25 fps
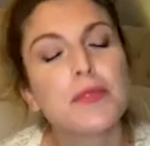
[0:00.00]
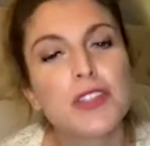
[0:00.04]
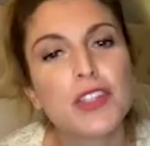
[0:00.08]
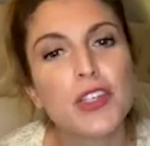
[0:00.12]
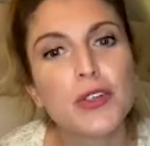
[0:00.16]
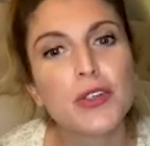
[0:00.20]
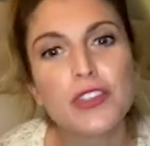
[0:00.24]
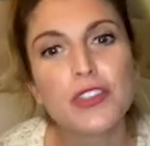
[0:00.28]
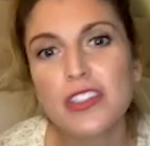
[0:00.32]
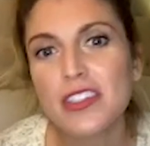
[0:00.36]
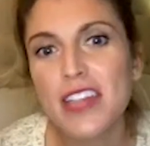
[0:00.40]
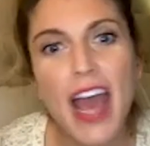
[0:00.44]

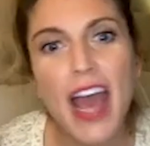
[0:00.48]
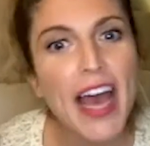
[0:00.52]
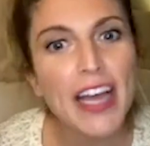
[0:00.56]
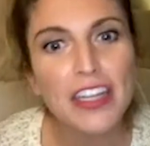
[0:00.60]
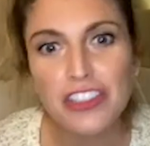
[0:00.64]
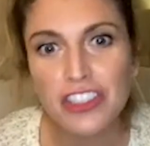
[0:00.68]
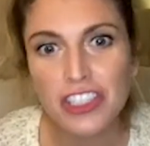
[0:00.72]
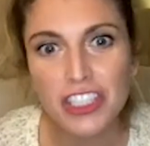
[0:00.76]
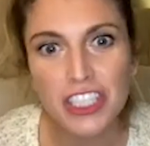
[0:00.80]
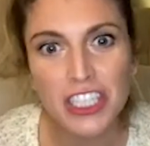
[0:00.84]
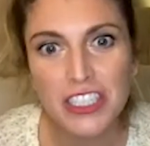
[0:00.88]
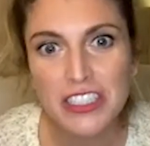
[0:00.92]
so just at
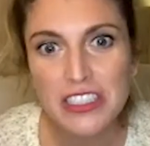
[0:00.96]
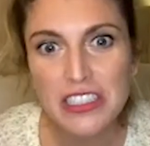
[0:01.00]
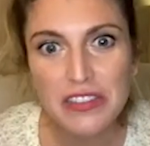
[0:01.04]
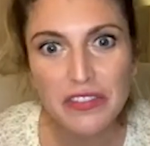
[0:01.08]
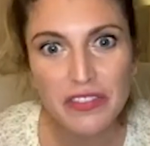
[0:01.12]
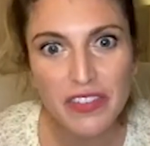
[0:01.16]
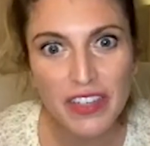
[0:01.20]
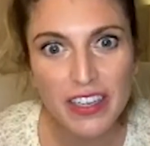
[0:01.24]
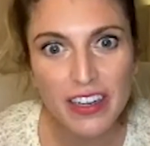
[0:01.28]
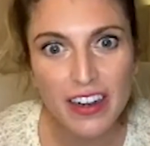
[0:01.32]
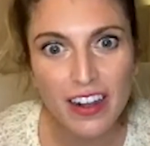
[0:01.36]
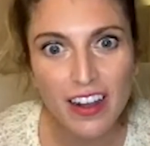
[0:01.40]
Janine
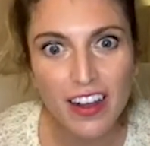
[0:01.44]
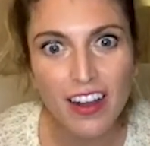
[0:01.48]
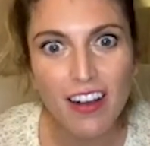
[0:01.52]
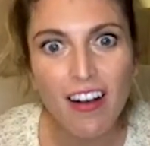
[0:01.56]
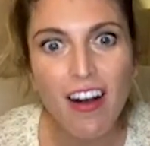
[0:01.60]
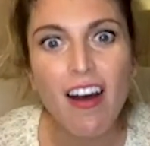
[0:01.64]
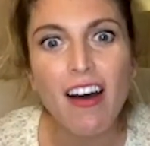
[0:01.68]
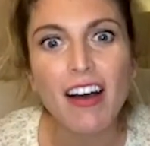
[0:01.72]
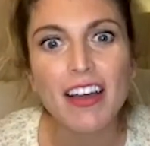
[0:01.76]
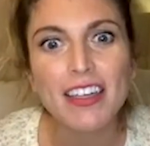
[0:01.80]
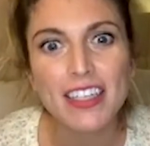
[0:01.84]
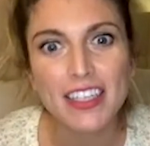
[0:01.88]
DiVita
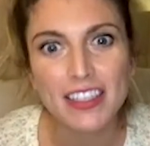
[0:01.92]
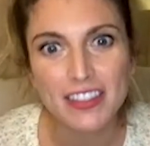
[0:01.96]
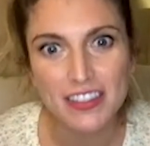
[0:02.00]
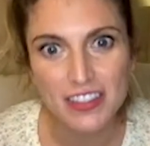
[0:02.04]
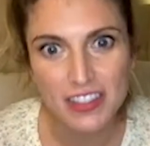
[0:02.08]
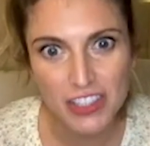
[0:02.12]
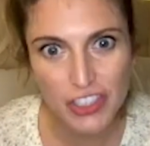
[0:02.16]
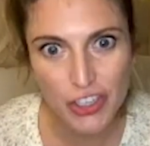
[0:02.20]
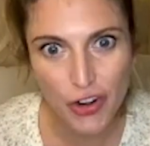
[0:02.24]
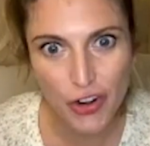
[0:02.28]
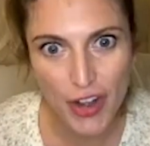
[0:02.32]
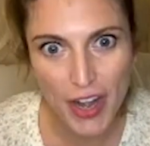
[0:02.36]
on
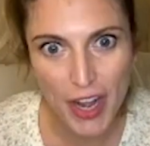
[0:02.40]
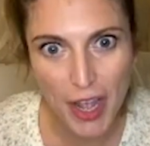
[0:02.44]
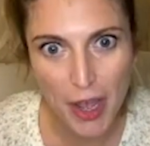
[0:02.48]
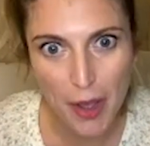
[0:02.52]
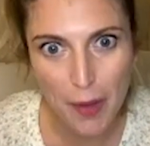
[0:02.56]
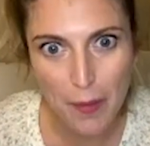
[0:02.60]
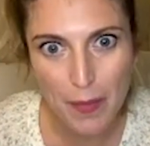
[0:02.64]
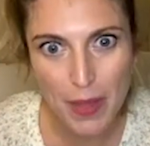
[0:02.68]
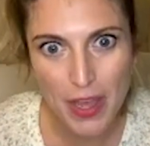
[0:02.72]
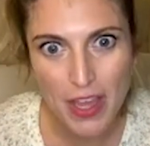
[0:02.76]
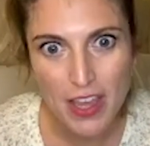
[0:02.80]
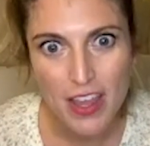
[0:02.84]

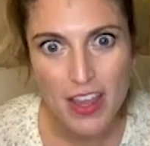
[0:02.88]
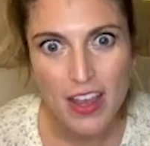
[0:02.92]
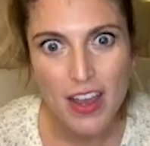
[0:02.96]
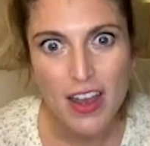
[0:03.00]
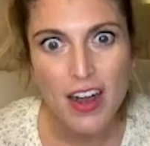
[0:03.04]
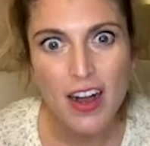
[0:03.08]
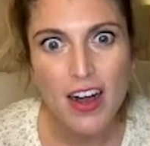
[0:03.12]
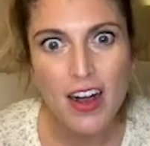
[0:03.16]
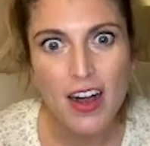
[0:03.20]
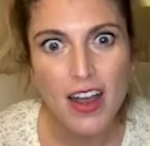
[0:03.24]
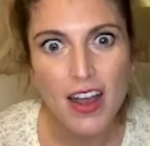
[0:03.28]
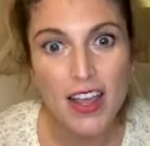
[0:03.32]
Instagram.
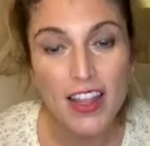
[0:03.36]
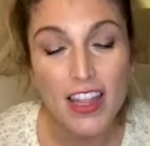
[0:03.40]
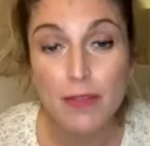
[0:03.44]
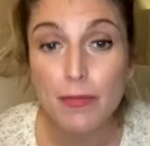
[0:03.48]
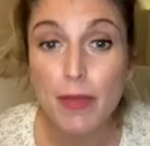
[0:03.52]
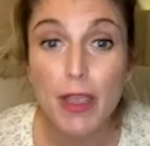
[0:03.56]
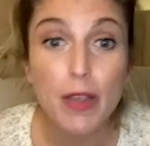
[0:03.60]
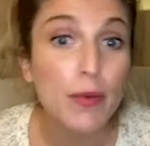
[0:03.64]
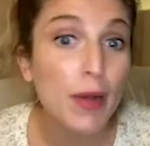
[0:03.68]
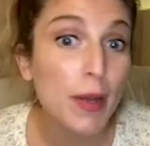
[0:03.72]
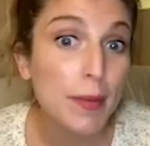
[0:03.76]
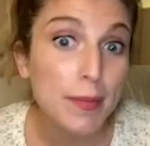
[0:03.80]
Uh, and then
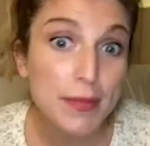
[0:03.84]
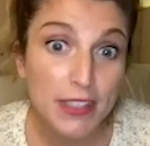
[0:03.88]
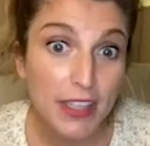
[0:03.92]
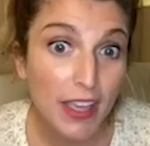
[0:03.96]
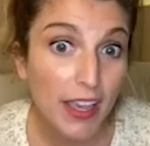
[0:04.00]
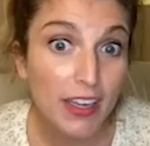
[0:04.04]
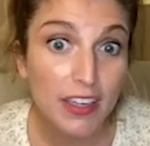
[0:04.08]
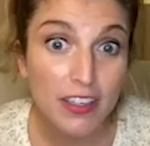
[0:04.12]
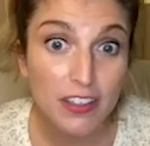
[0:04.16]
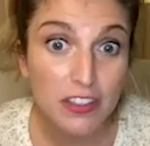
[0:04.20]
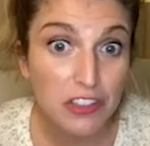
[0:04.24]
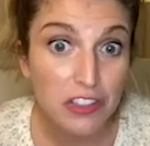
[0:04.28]
my
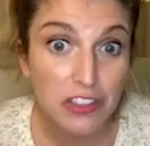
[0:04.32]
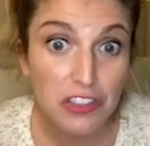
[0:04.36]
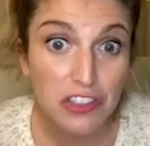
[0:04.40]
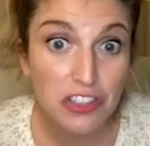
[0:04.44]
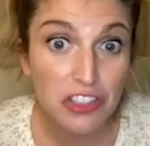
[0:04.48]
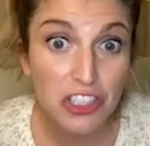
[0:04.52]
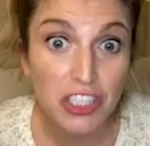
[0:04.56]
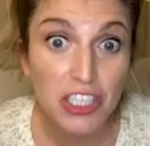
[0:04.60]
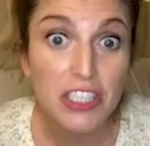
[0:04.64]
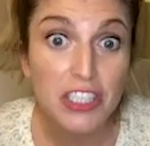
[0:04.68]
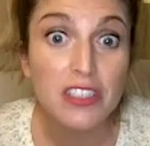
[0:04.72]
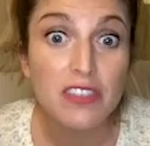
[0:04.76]
website is just
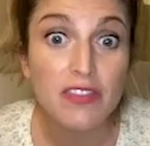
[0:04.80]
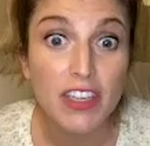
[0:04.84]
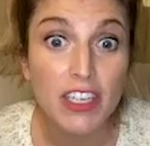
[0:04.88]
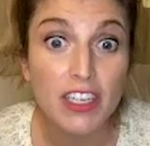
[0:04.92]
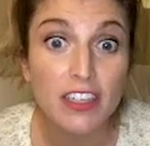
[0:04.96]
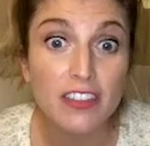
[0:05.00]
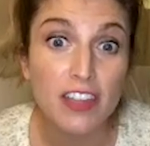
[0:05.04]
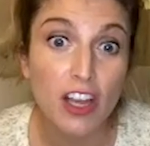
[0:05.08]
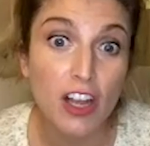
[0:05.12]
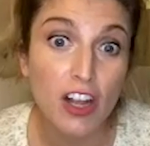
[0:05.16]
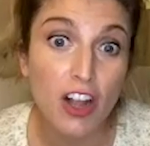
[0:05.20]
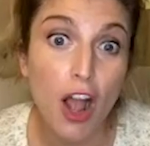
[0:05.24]
janine
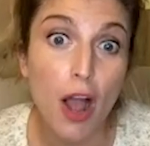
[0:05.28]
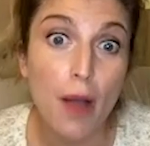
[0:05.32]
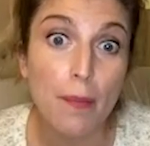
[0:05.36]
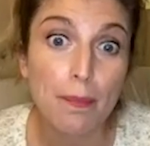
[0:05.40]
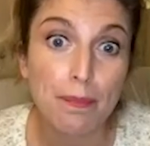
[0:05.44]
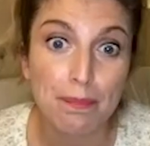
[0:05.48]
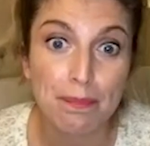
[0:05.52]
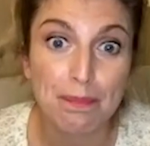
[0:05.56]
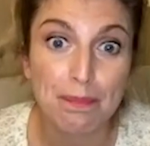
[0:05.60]
divita dot com.